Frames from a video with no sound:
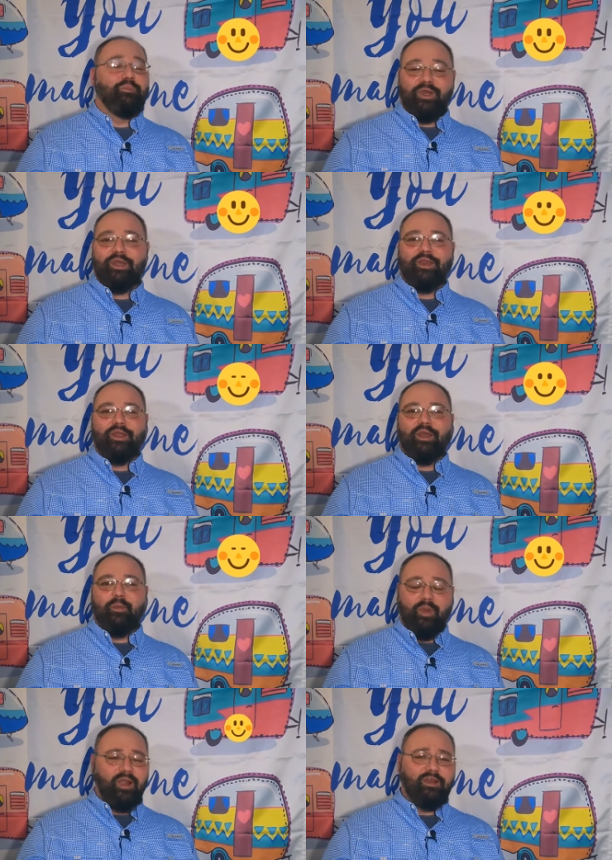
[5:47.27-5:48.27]
But
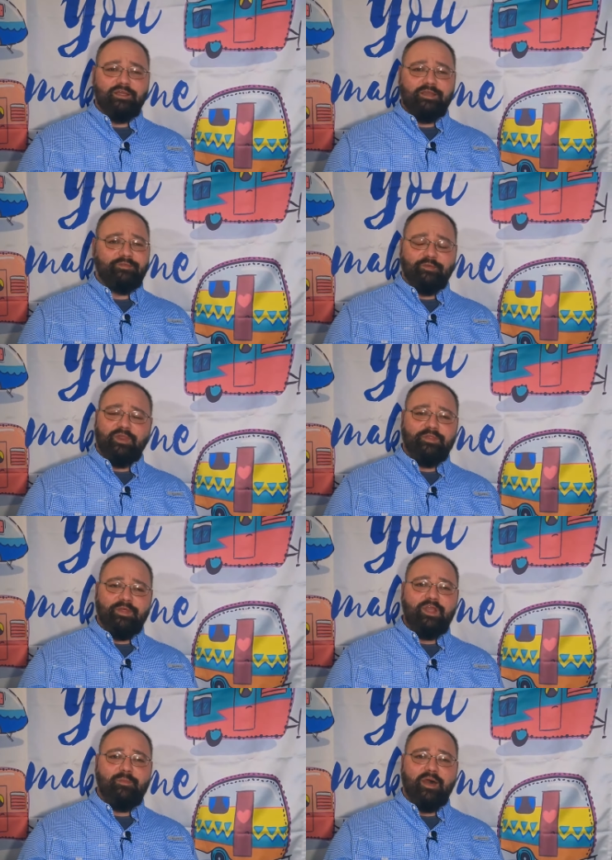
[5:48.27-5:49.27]
apparently, if you really
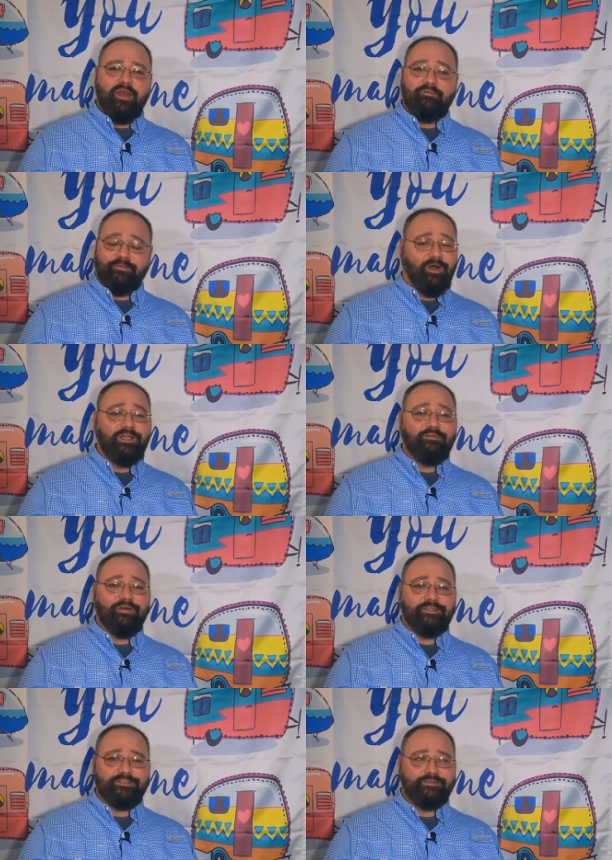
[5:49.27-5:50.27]
think about it, for all
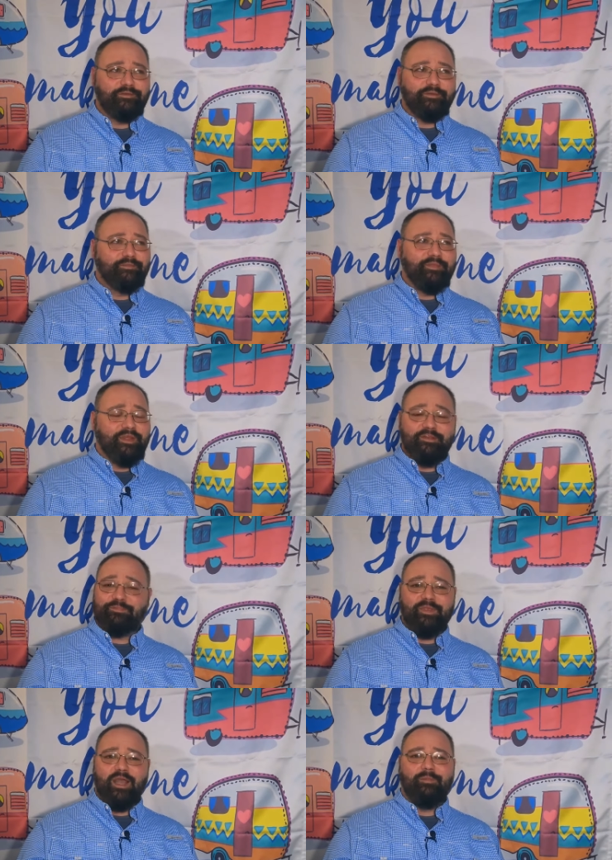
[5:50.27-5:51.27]
of us,
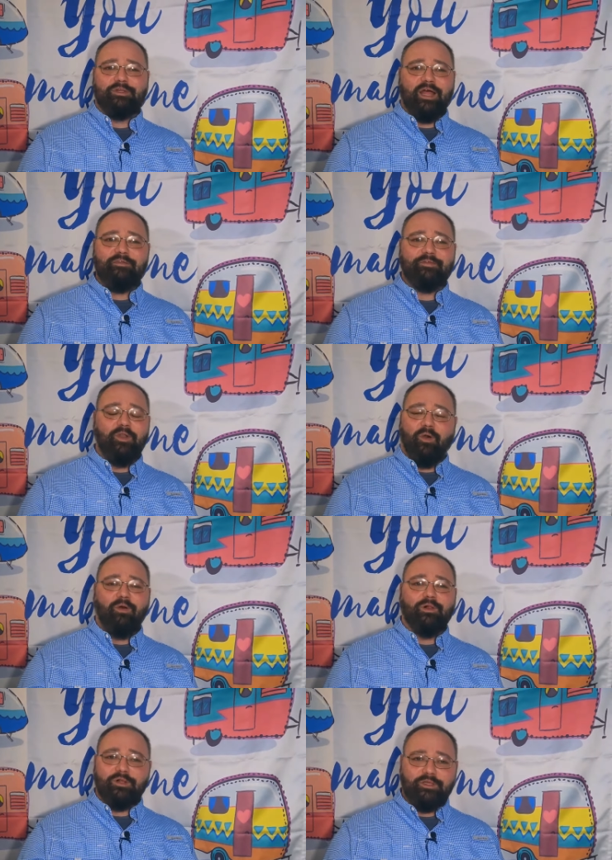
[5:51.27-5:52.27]
it's become a life
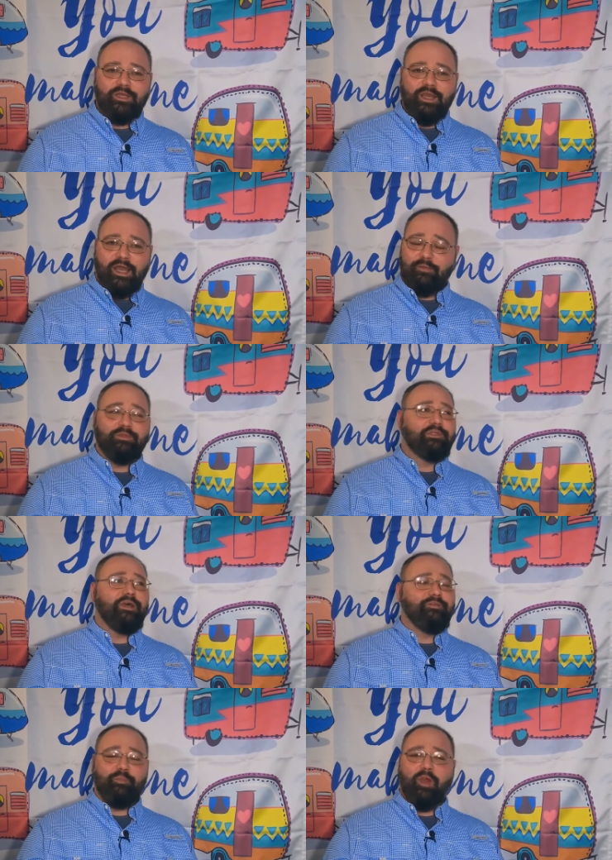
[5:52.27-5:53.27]
goal. I would
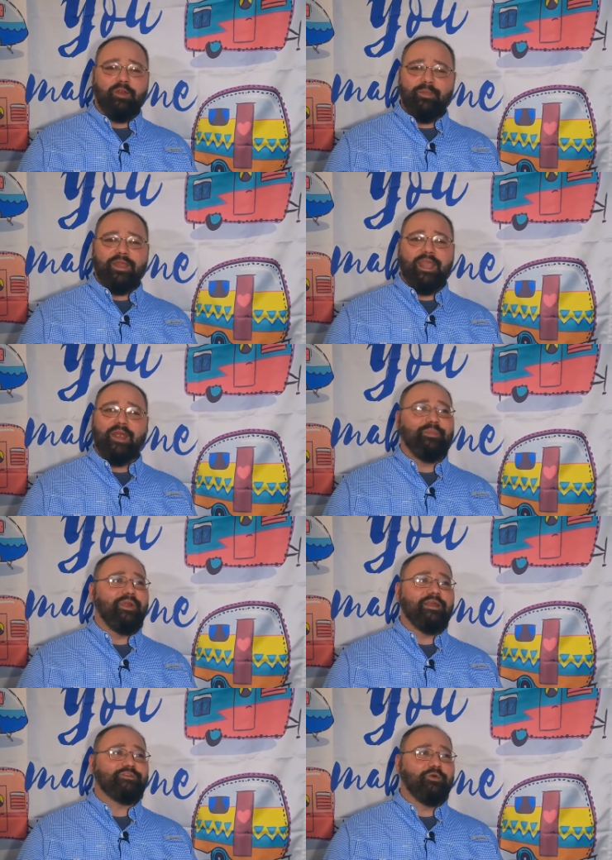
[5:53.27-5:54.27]
love to park my
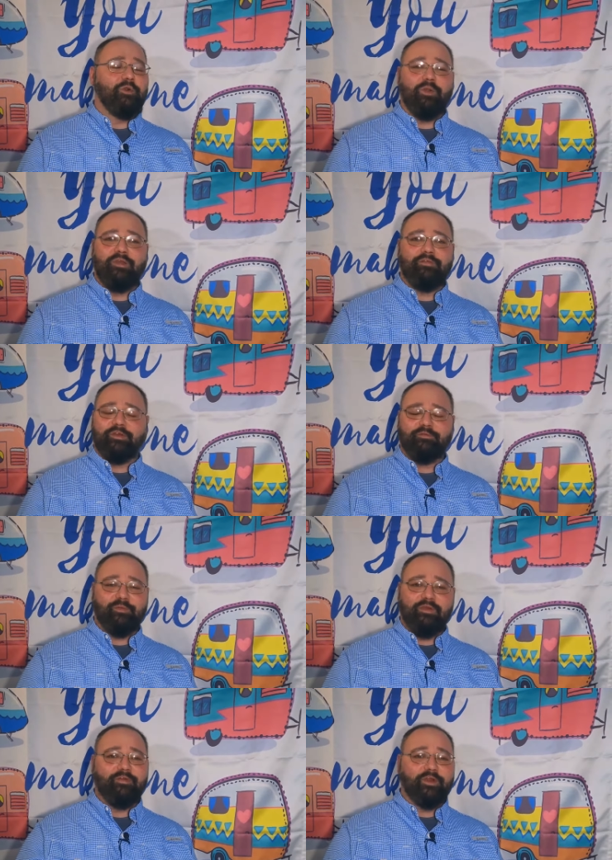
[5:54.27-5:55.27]
camper next to a
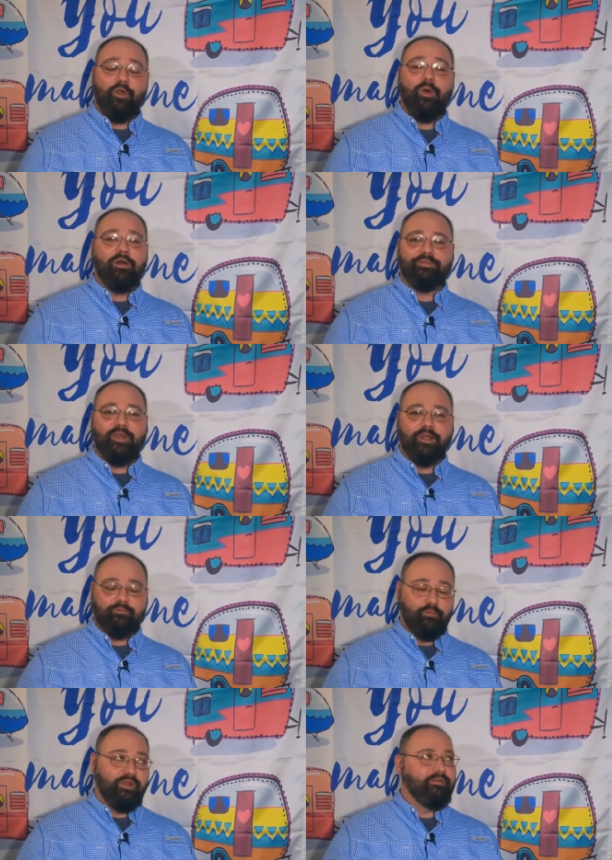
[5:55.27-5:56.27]
river, go out there,